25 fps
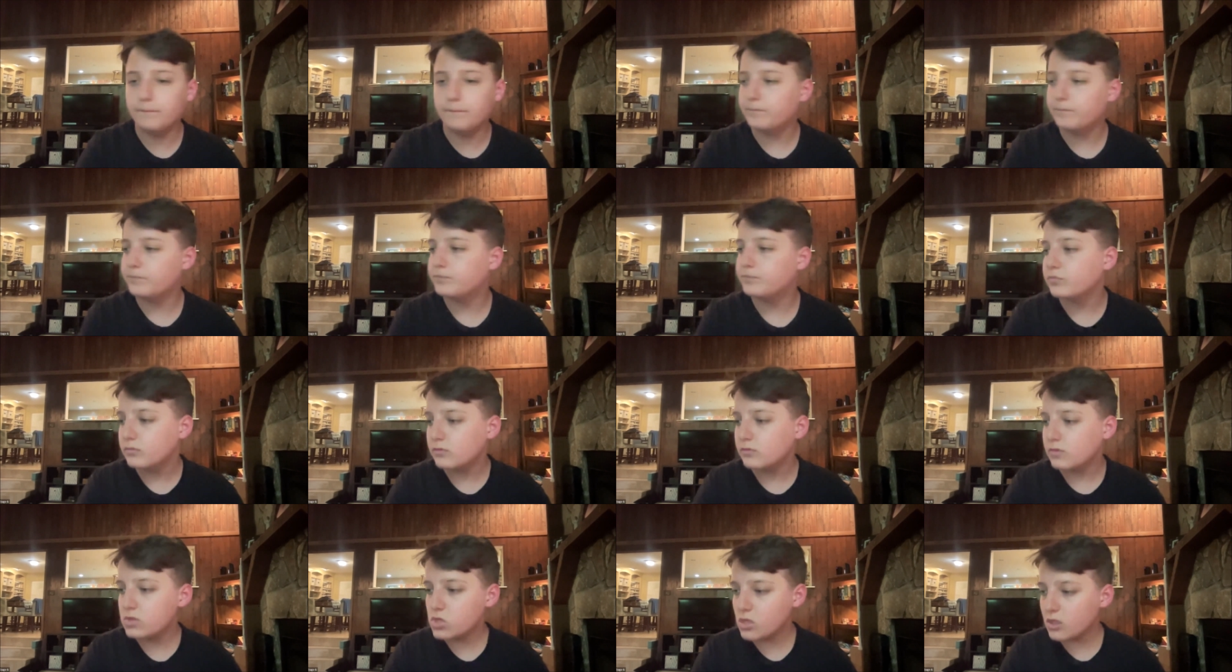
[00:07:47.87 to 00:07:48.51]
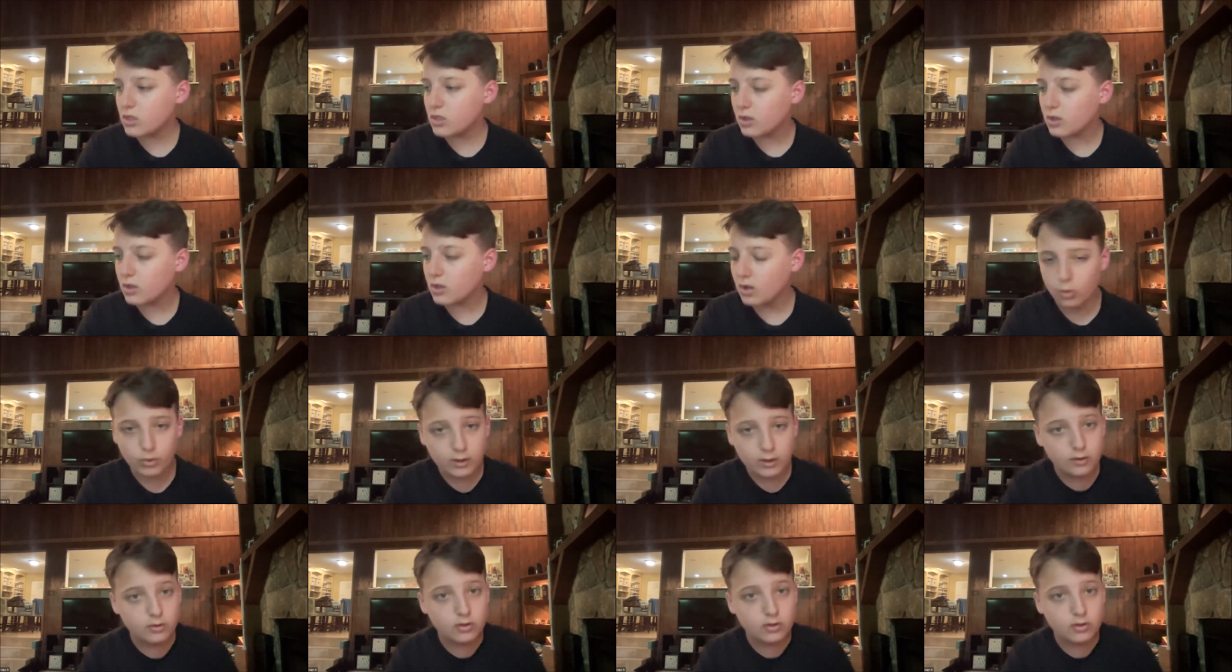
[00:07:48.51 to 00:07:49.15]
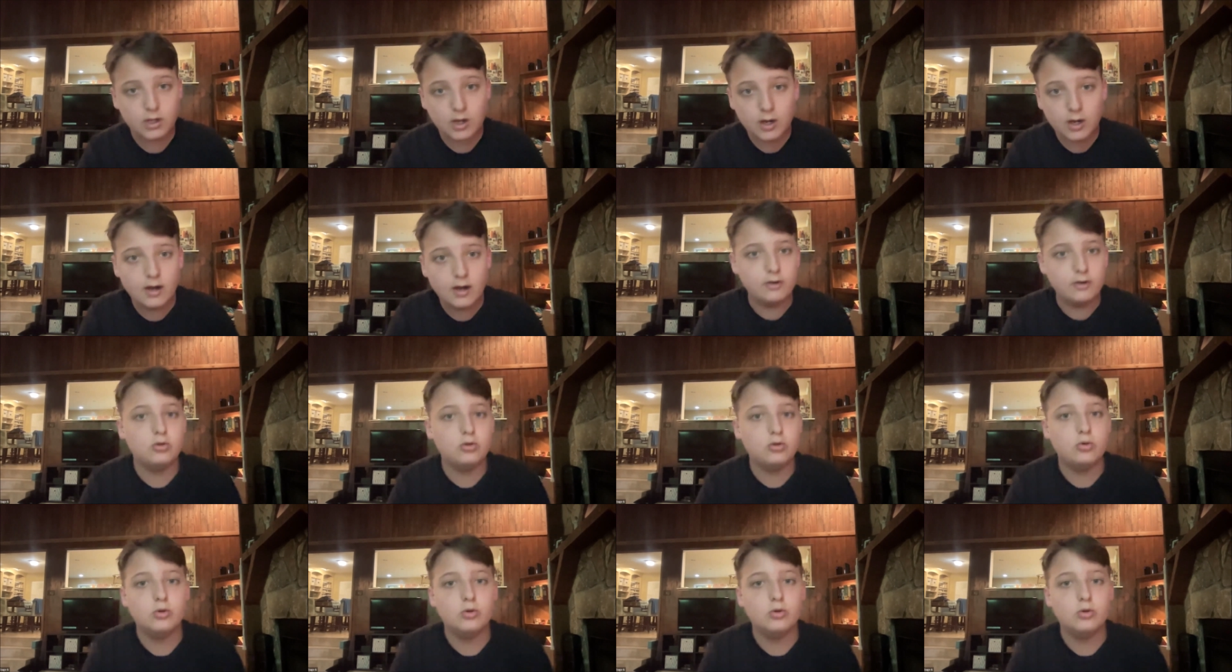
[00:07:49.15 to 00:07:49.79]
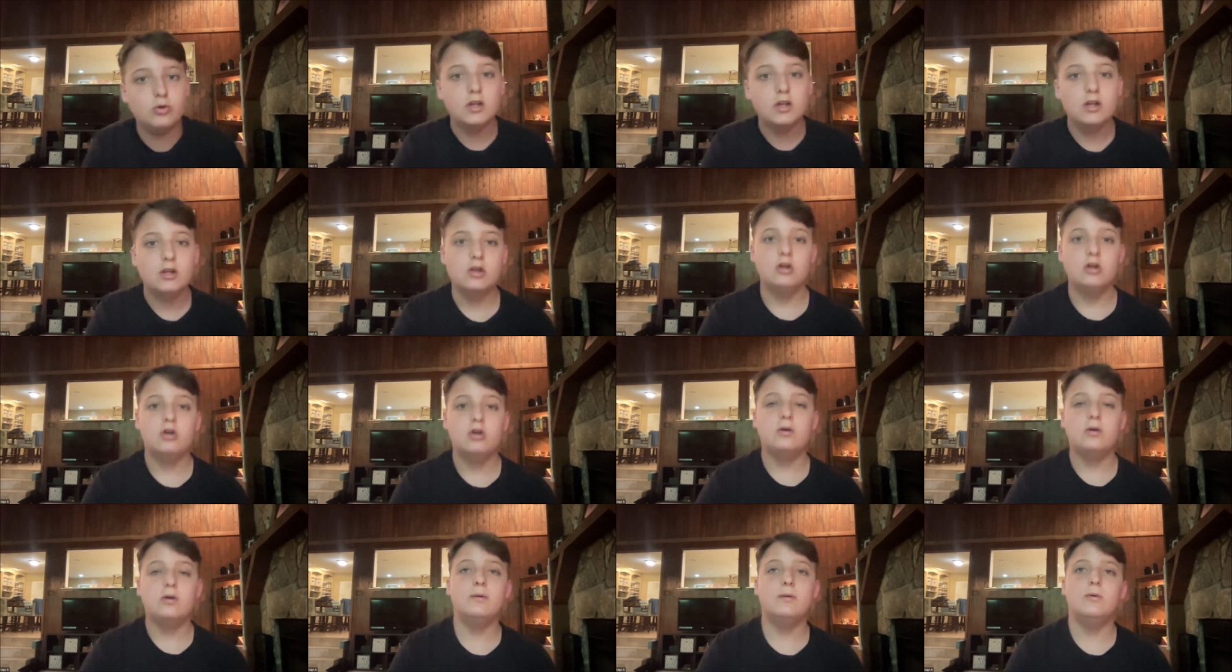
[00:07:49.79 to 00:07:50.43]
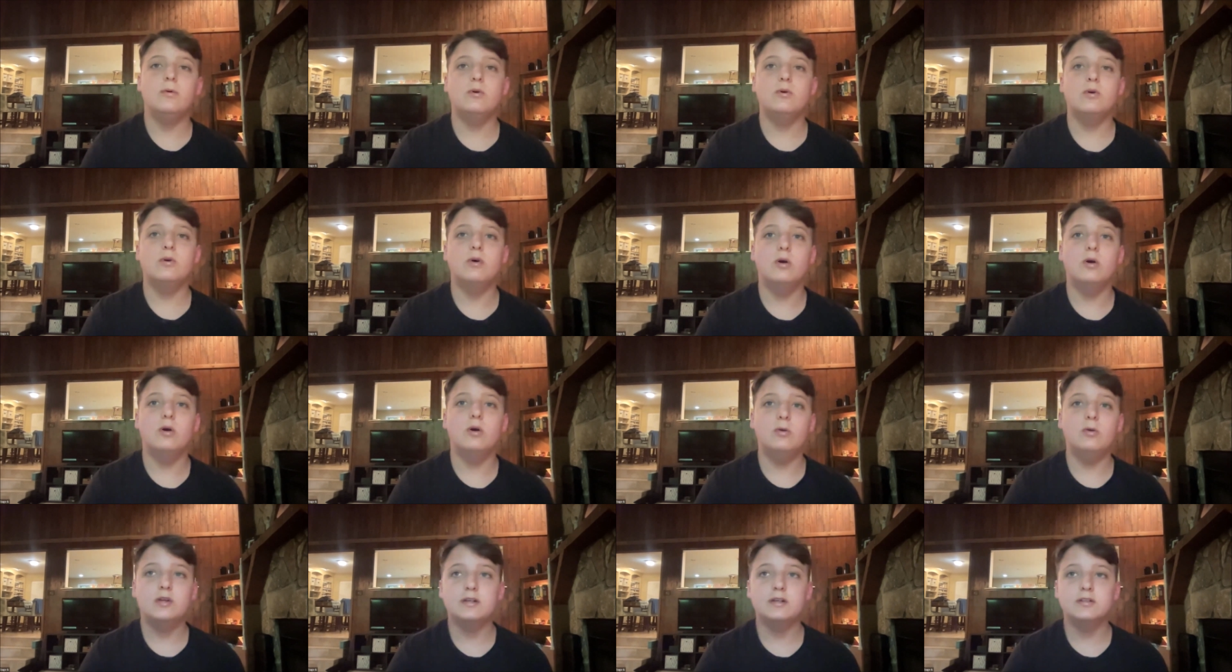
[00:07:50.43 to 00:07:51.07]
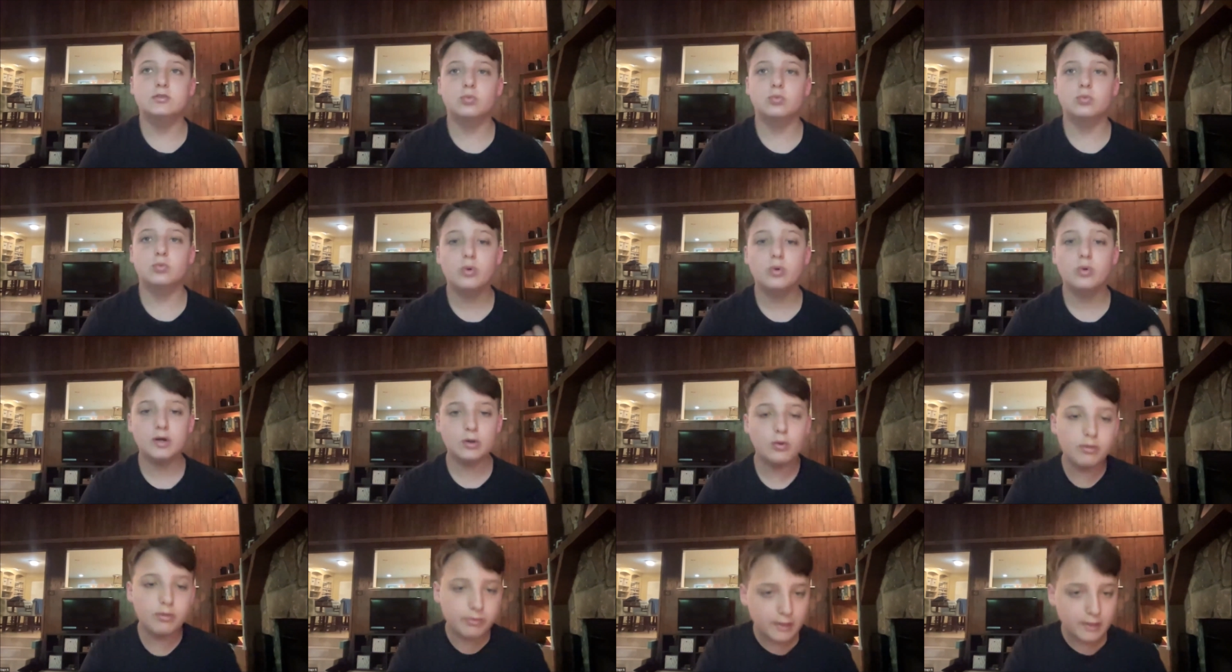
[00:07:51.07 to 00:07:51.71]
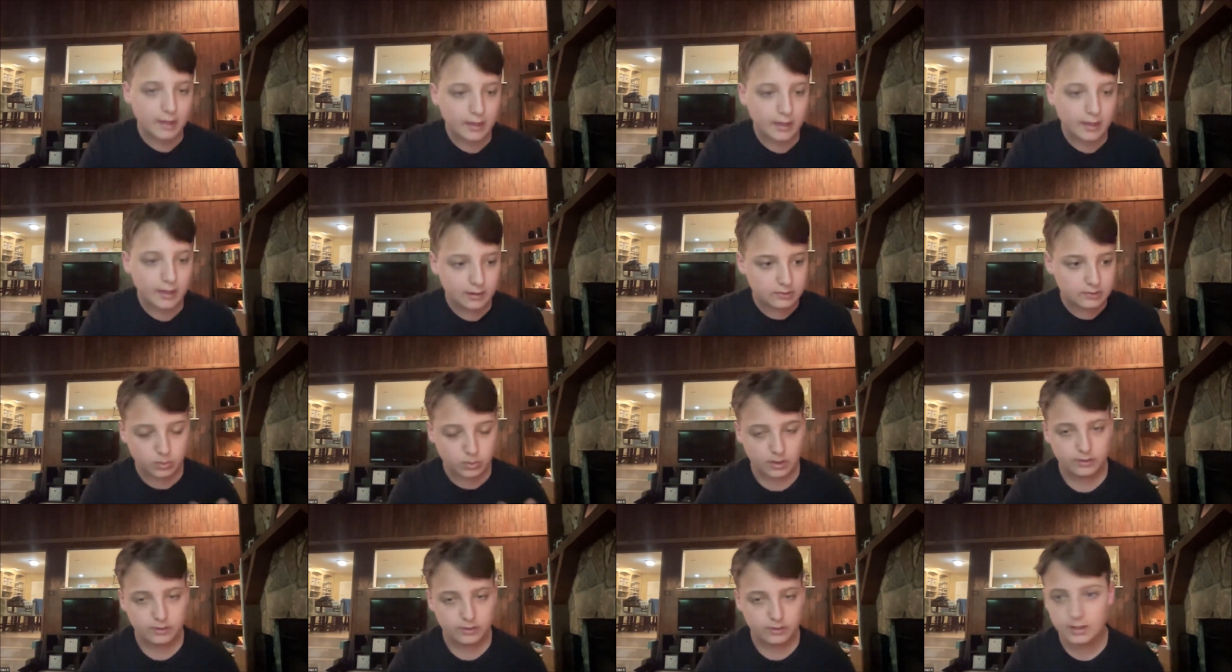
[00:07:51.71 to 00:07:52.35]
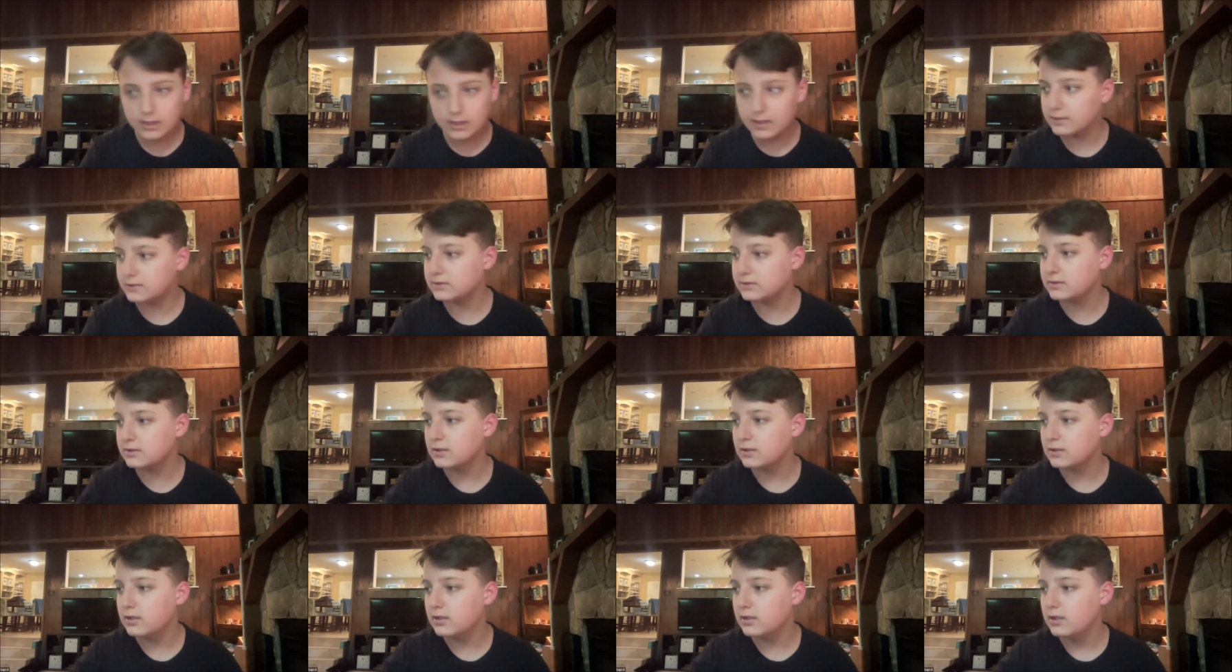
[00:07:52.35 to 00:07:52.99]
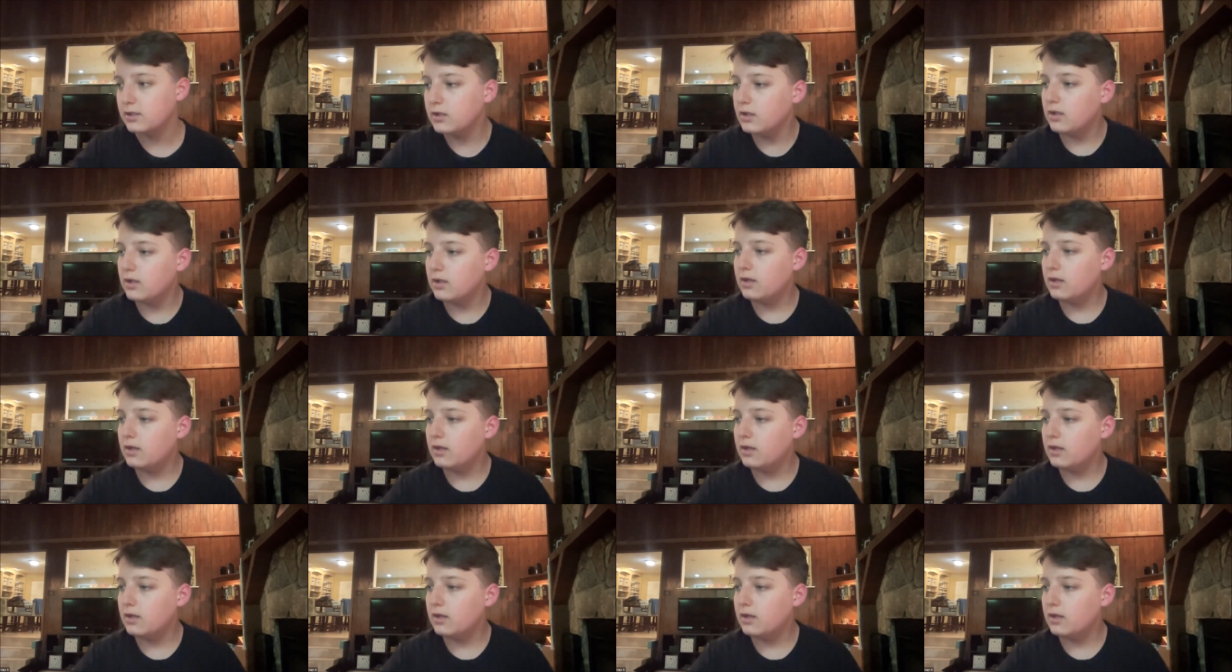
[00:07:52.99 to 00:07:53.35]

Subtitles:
A real God who does real things with us,